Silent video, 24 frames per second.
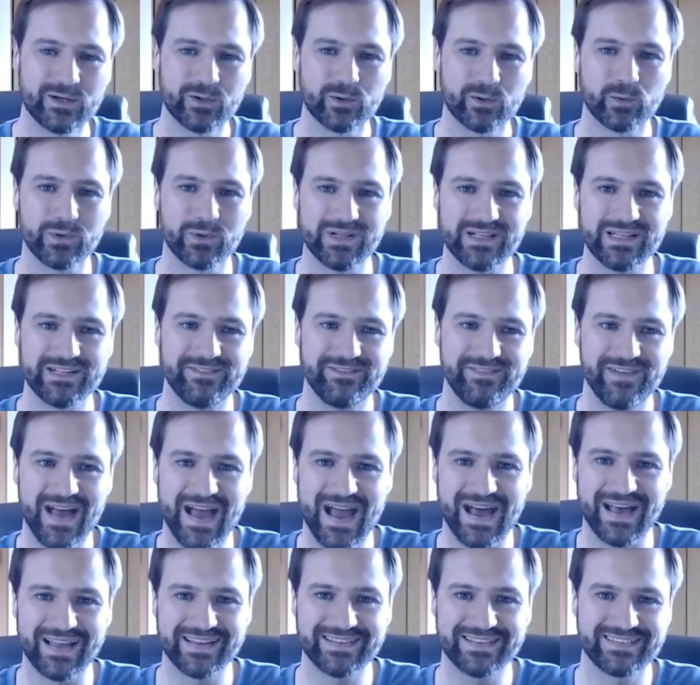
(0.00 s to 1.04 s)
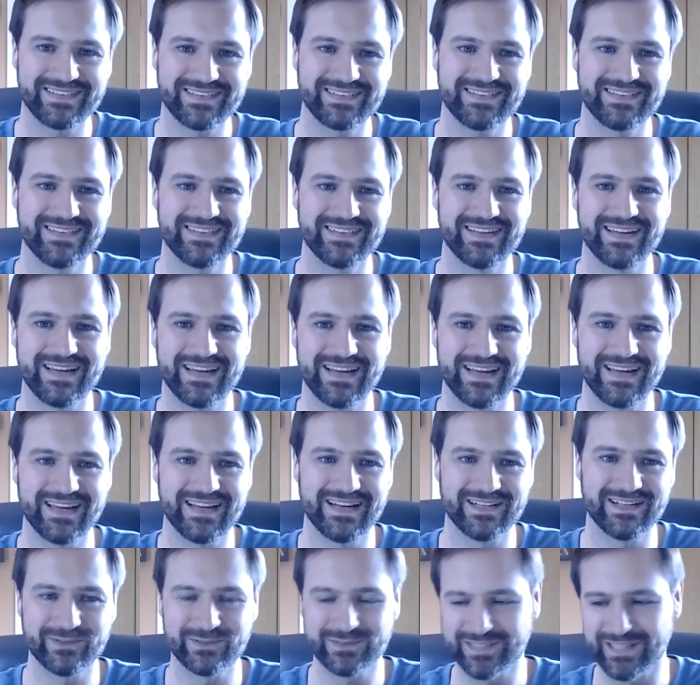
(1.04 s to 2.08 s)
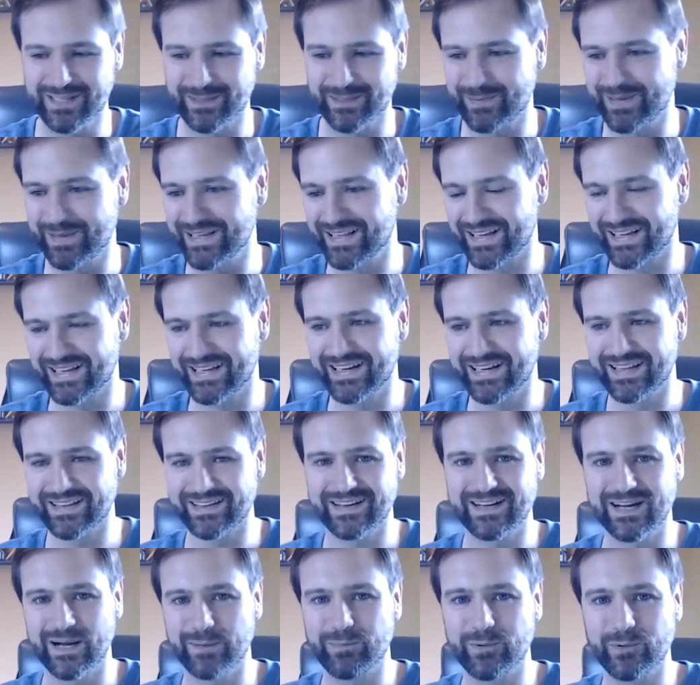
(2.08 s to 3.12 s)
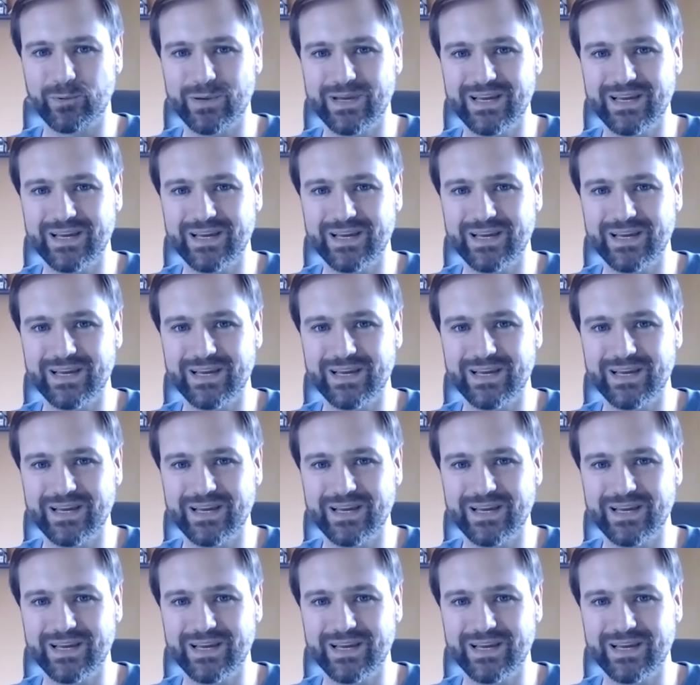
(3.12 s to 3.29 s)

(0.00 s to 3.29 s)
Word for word: really fast, and it was going to be like another couple of